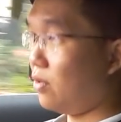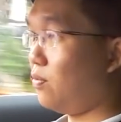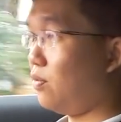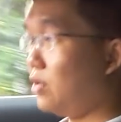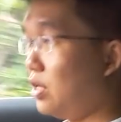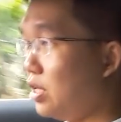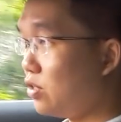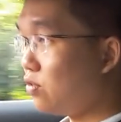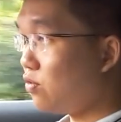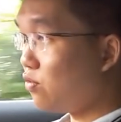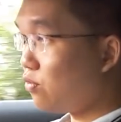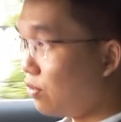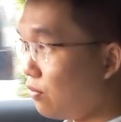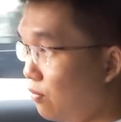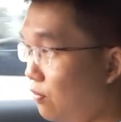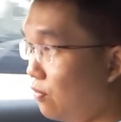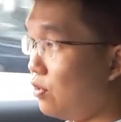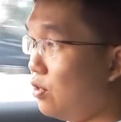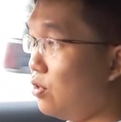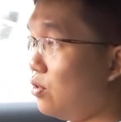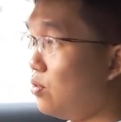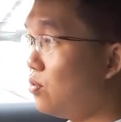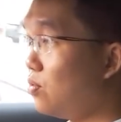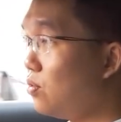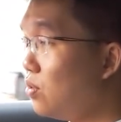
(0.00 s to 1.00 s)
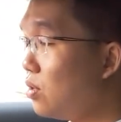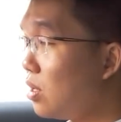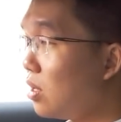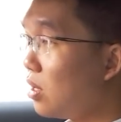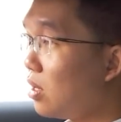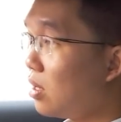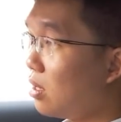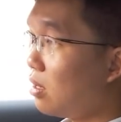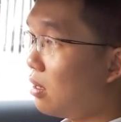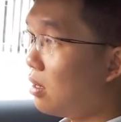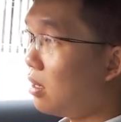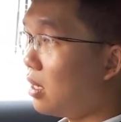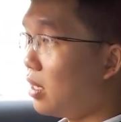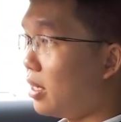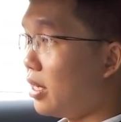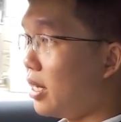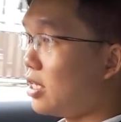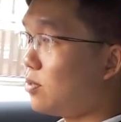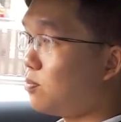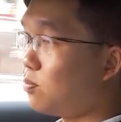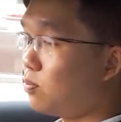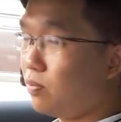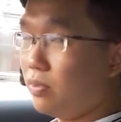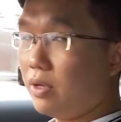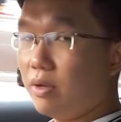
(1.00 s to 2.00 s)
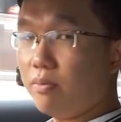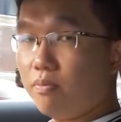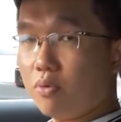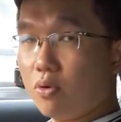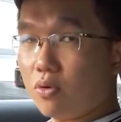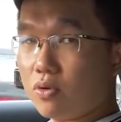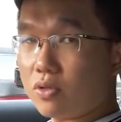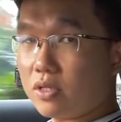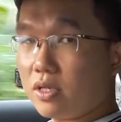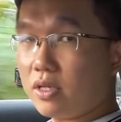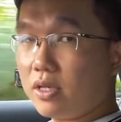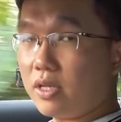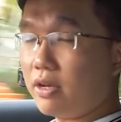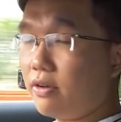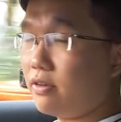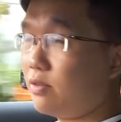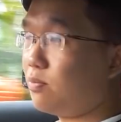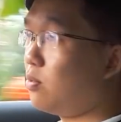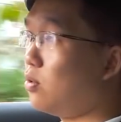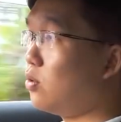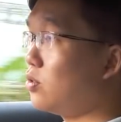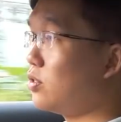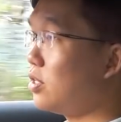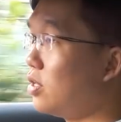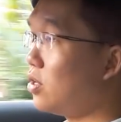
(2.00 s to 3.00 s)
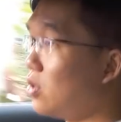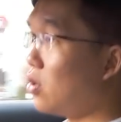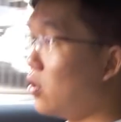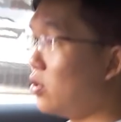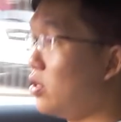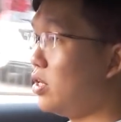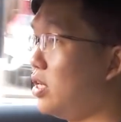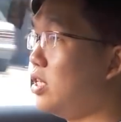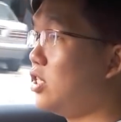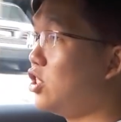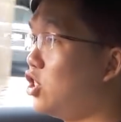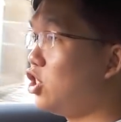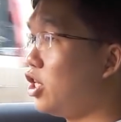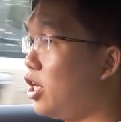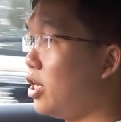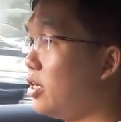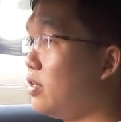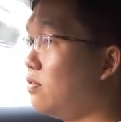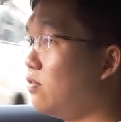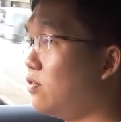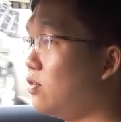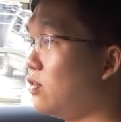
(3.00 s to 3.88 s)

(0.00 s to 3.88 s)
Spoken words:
his review that's posted on his channel.